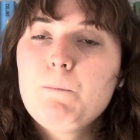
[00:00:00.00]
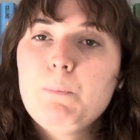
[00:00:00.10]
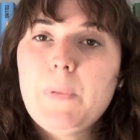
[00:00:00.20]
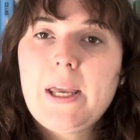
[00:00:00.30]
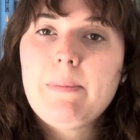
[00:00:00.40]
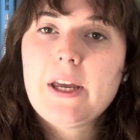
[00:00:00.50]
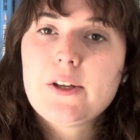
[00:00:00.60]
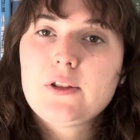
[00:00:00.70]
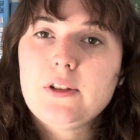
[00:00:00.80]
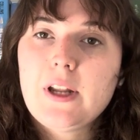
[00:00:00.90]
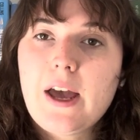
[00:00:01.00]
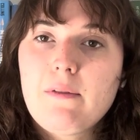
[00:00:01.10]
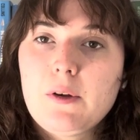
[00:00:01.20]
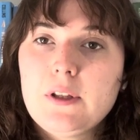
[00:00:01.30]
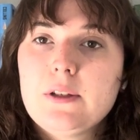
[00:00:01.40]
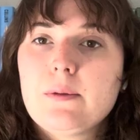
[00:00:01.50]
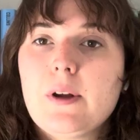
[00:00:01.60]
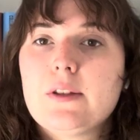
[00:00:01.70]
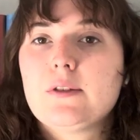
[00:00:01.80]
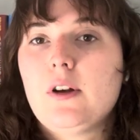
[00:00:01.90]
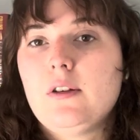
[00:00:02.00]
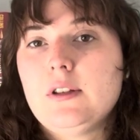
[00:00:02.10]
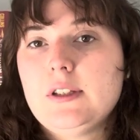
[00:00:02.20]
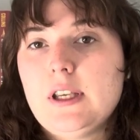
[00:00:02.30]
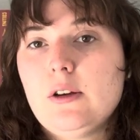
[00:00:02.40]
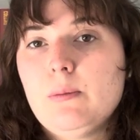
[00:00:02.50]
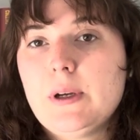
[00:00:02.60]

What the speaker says: maybe I shouldn't have all these regrets or all this guilt,